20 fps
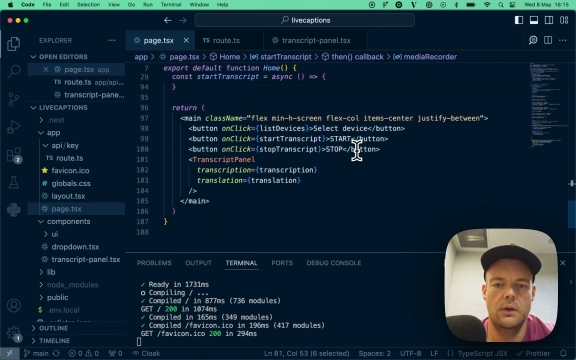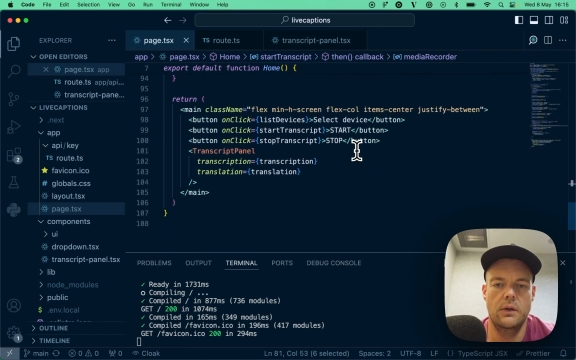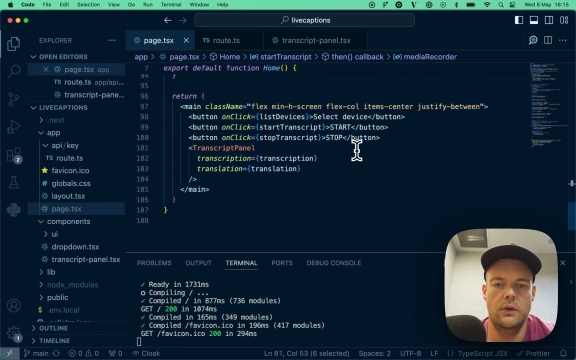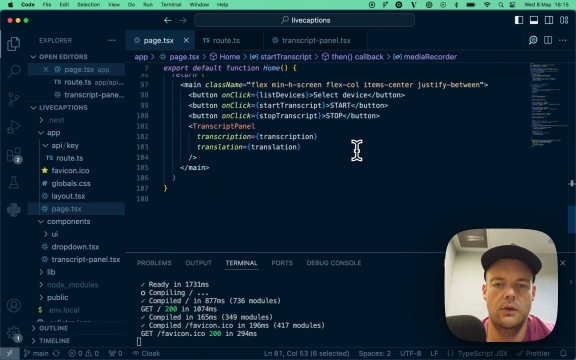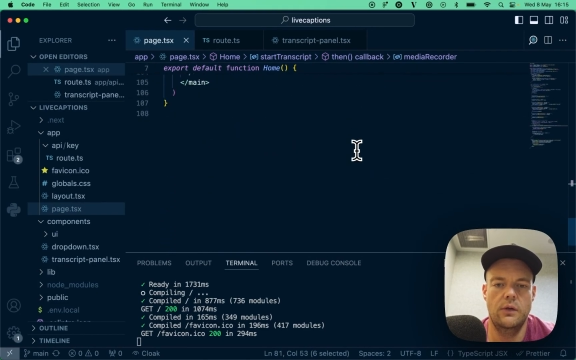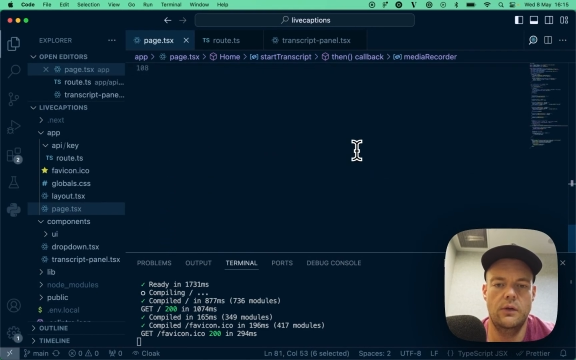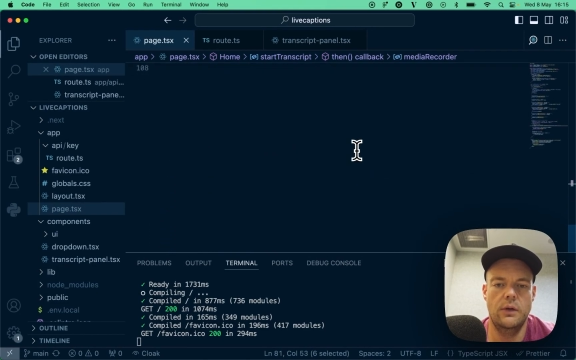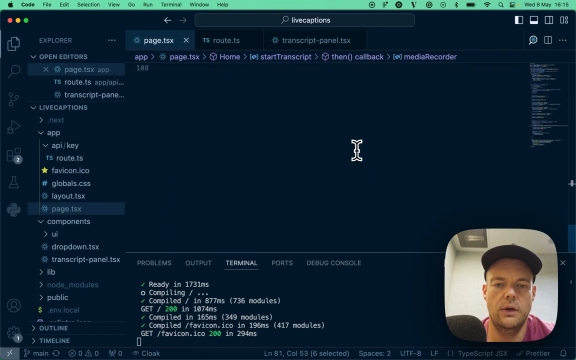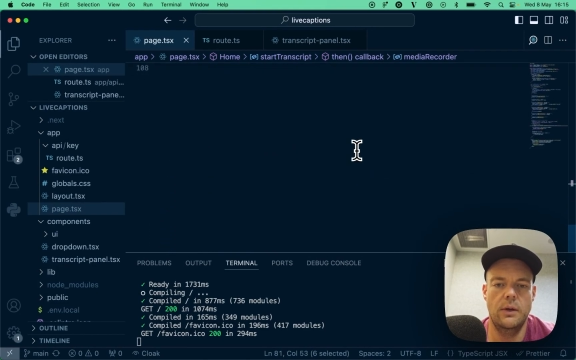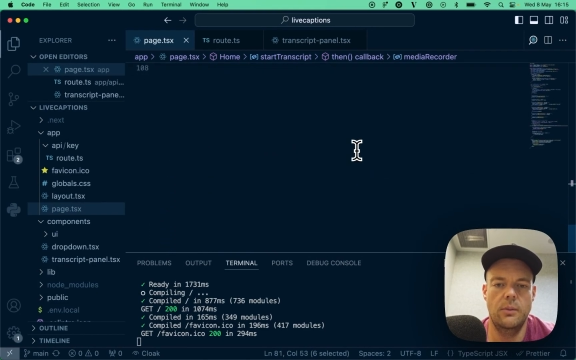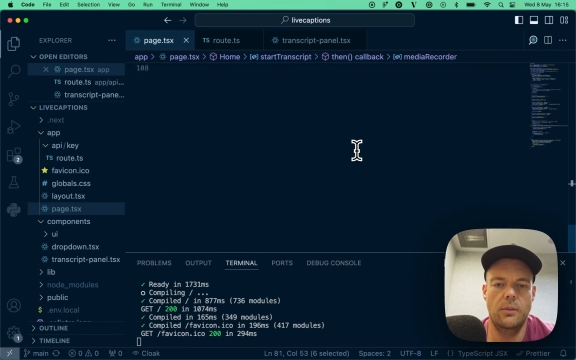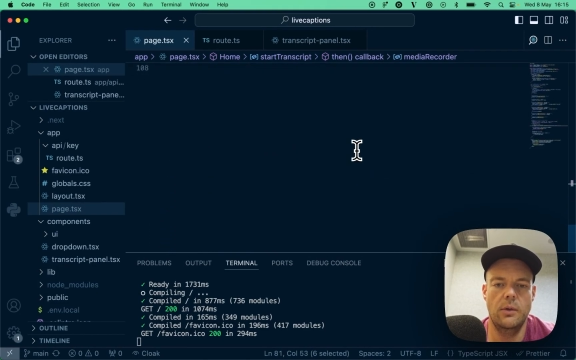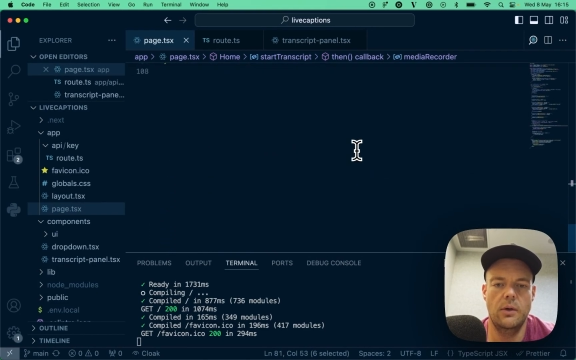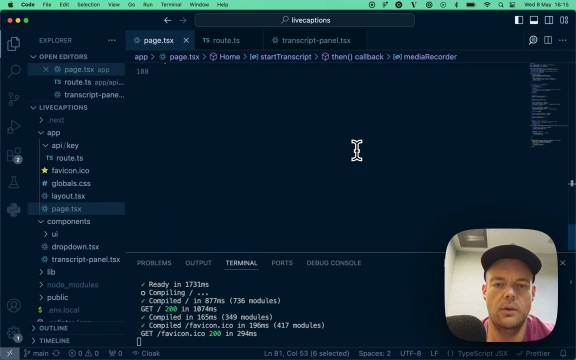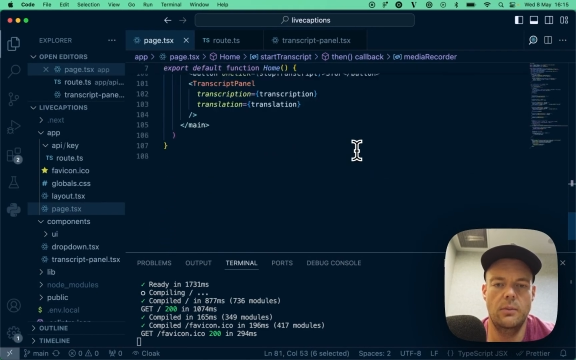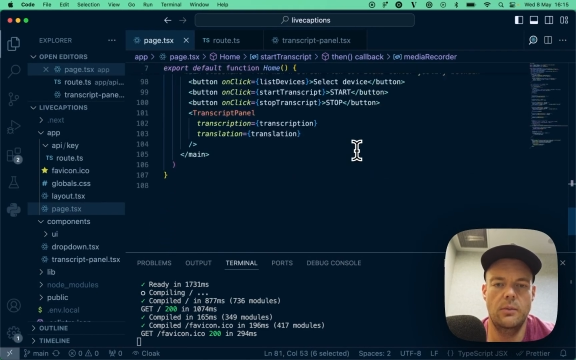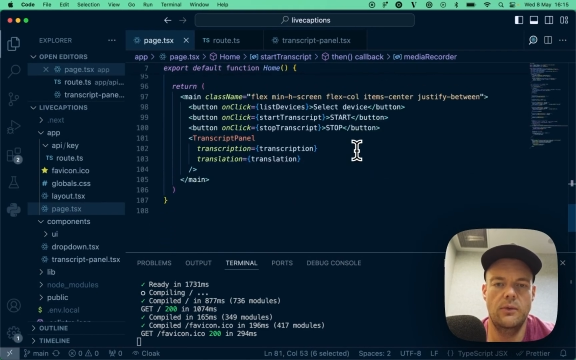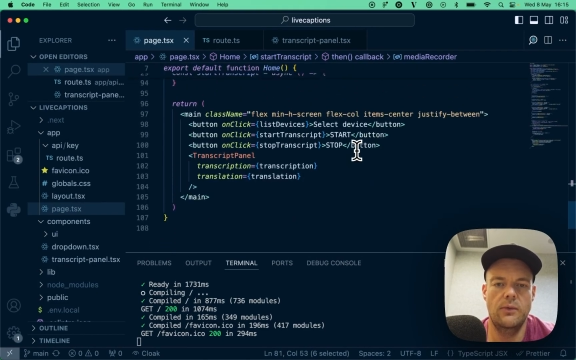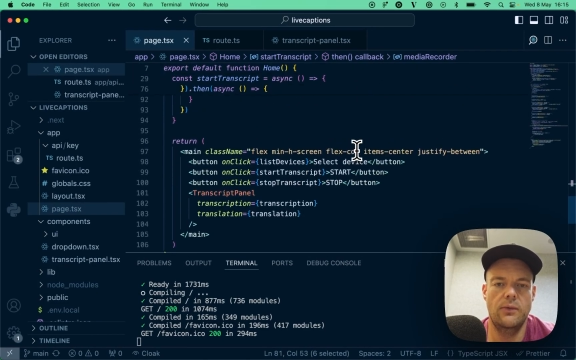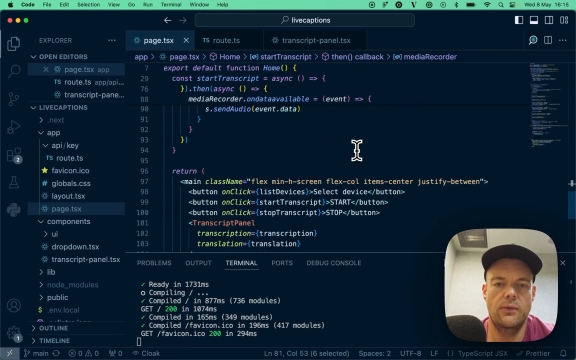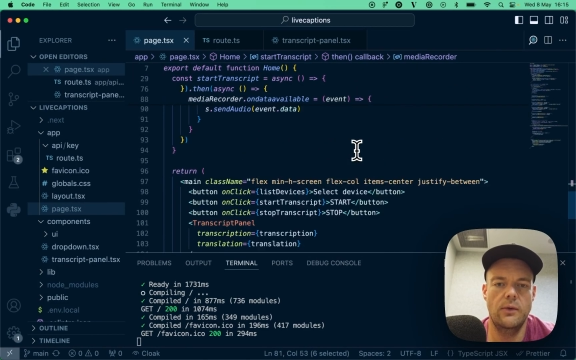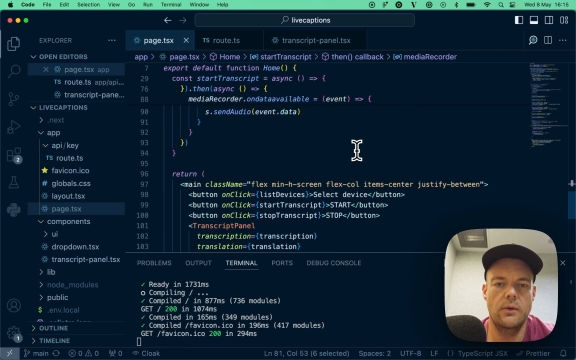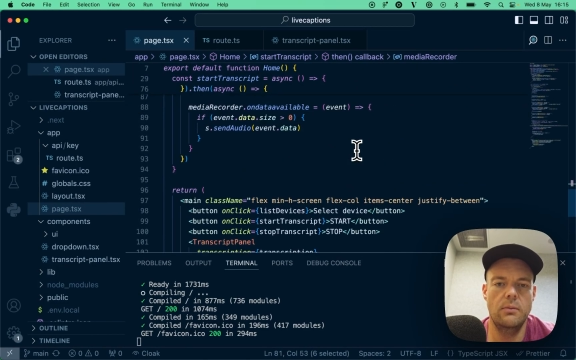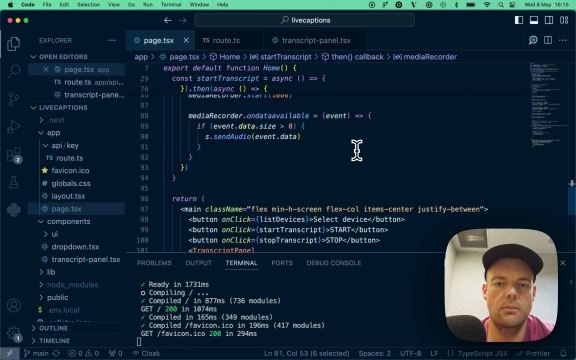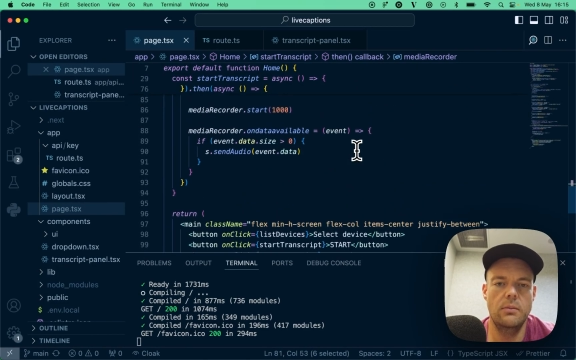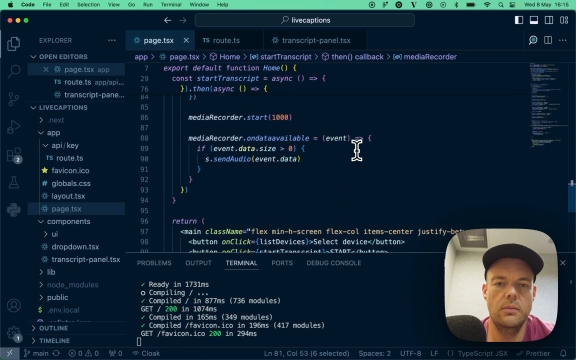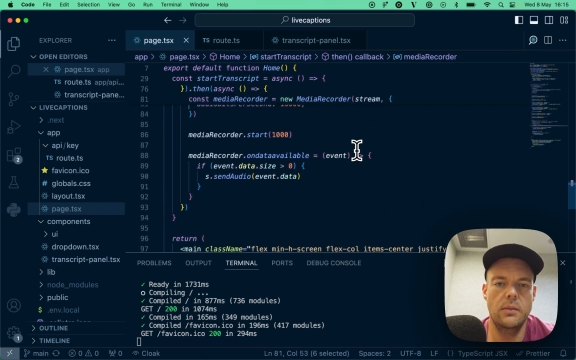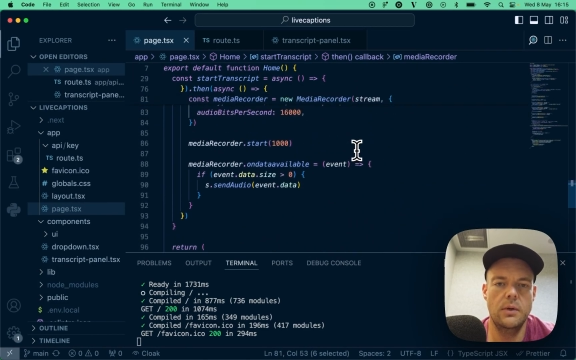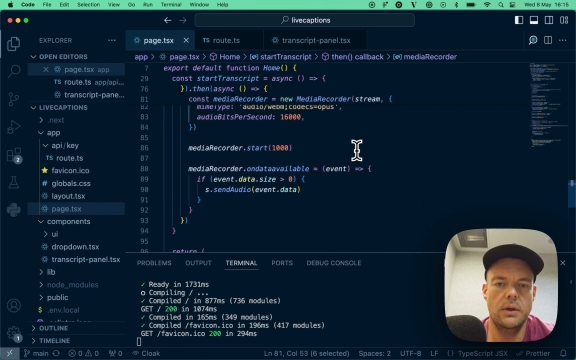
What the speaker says: stream coming from?